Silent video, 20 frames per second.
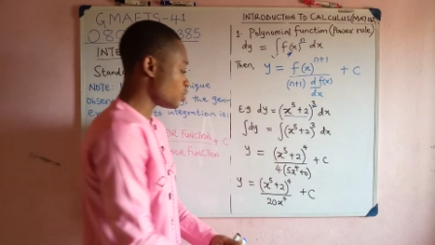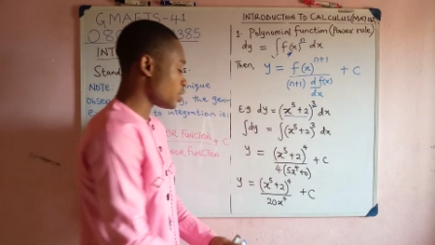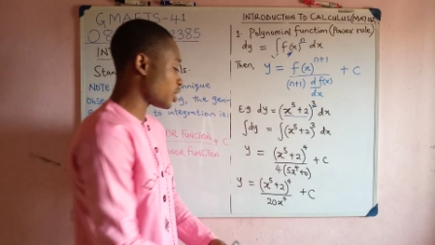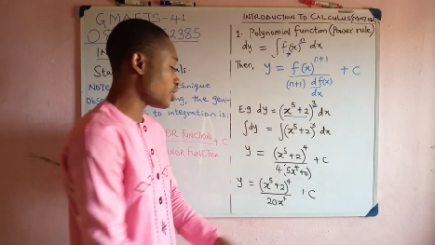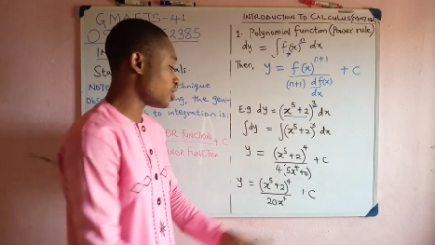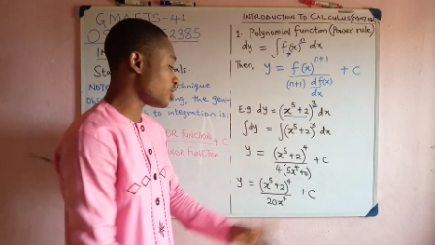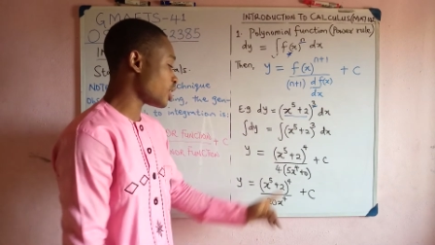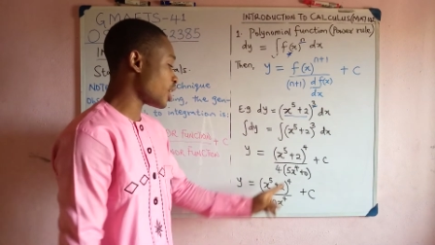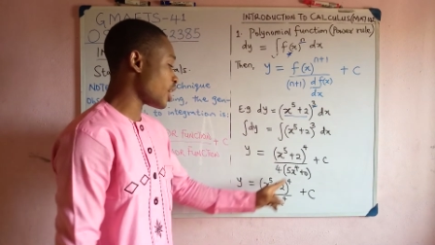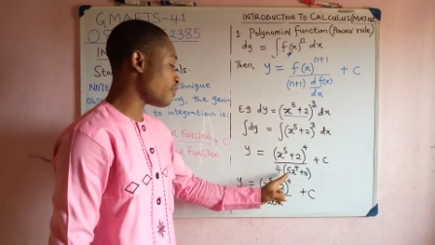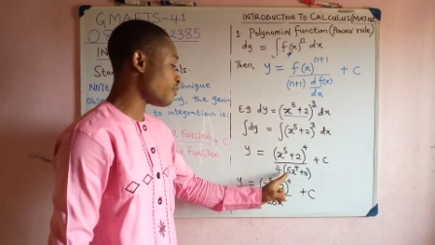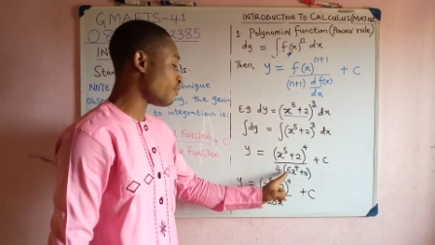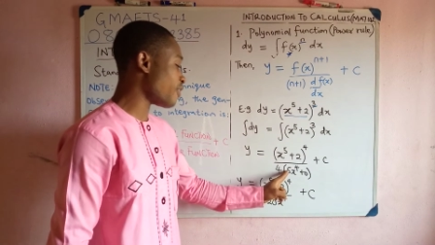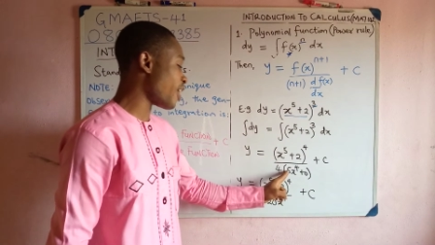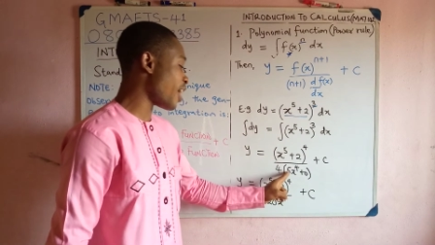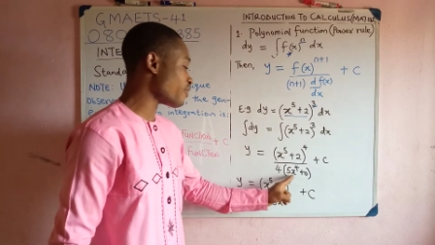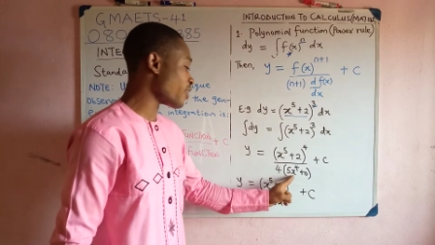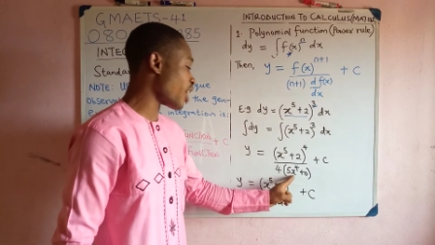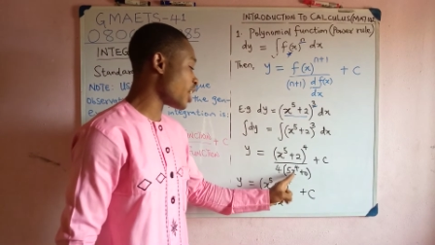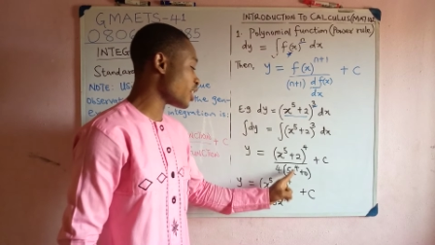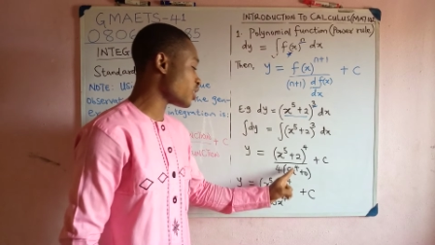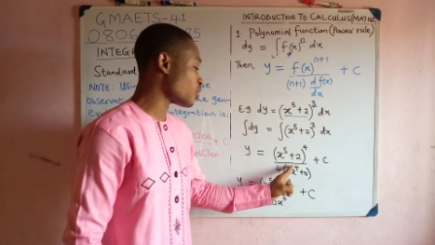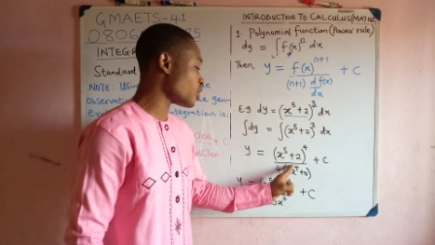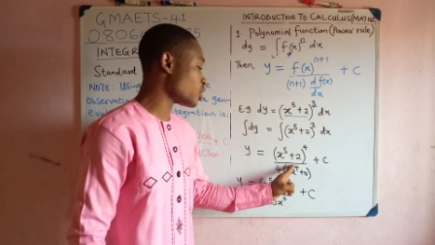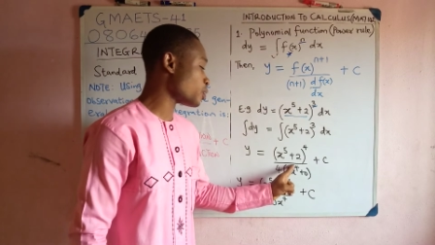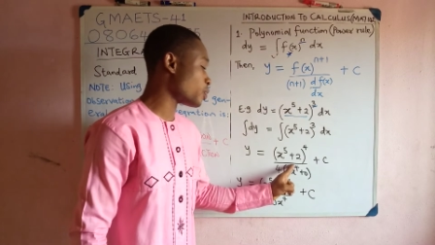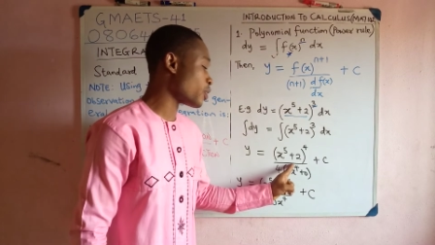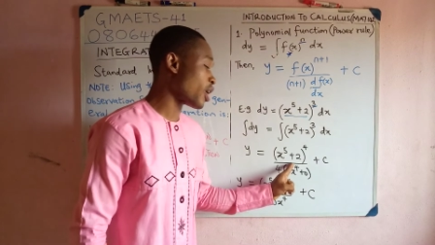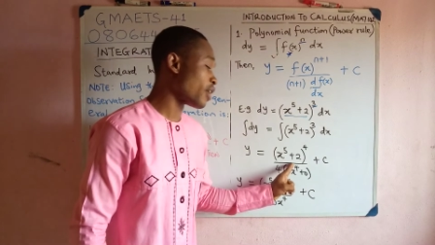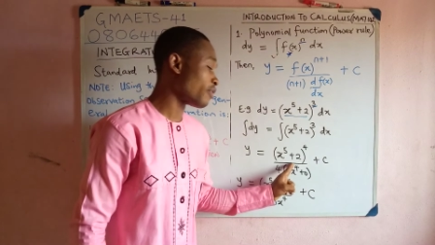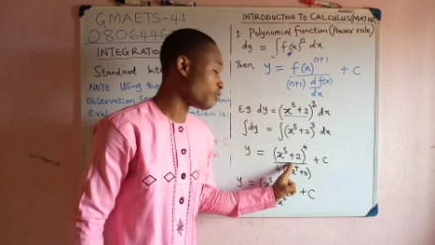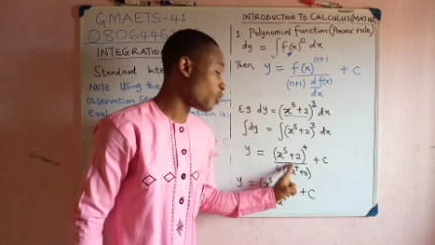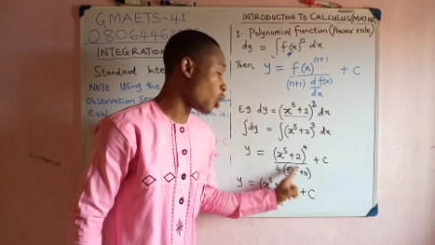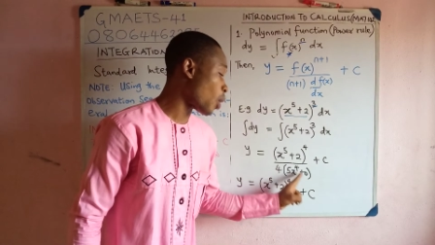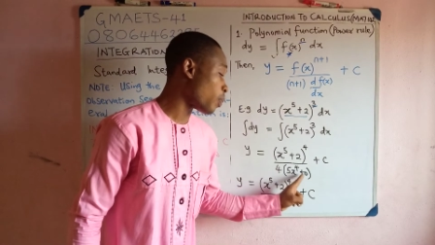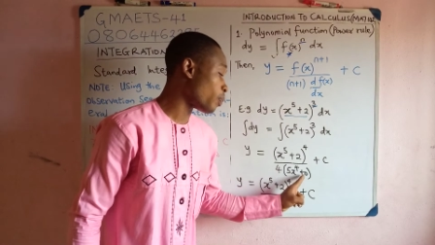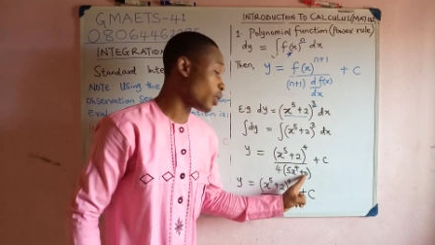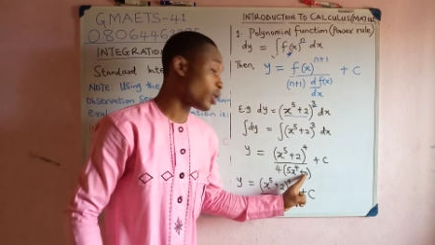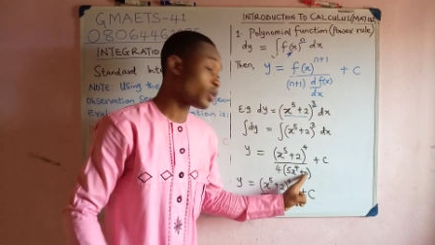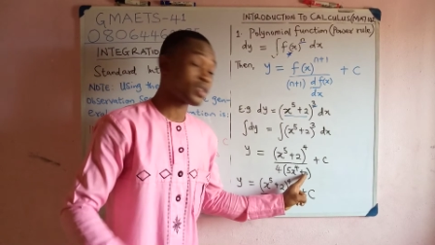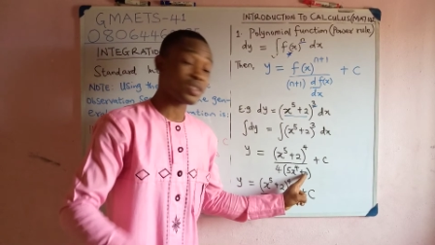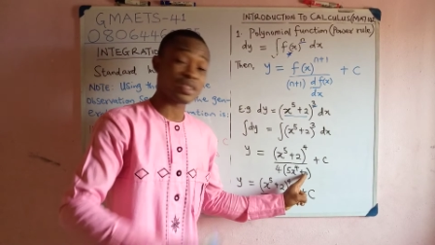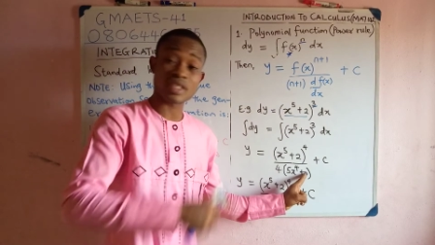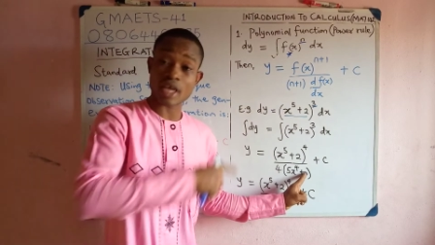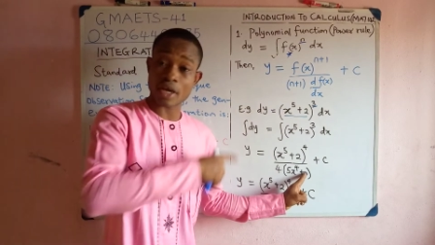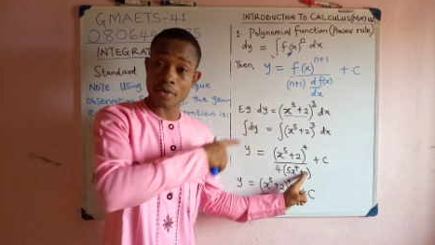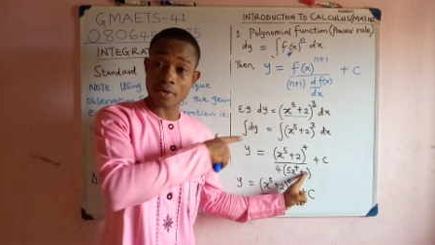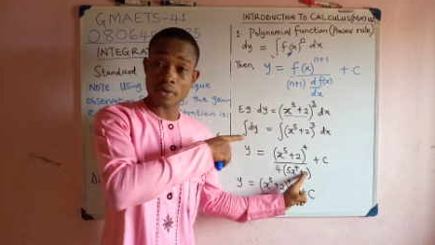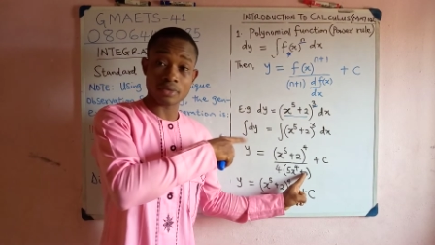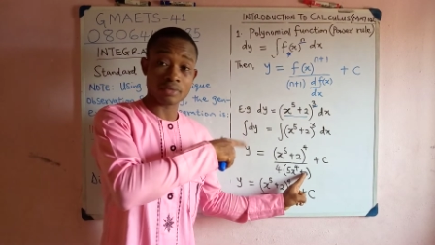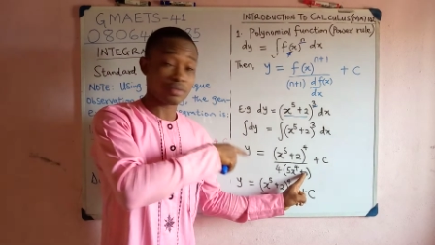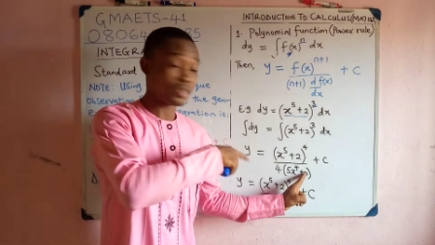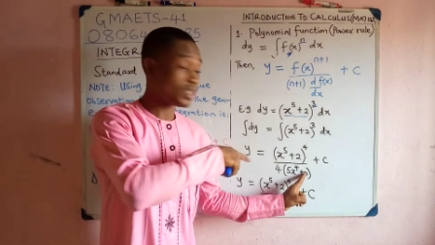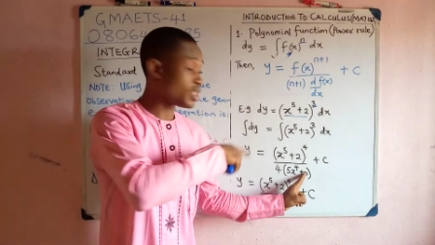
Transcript: you're going to get 5x raised to power 4 plus 0.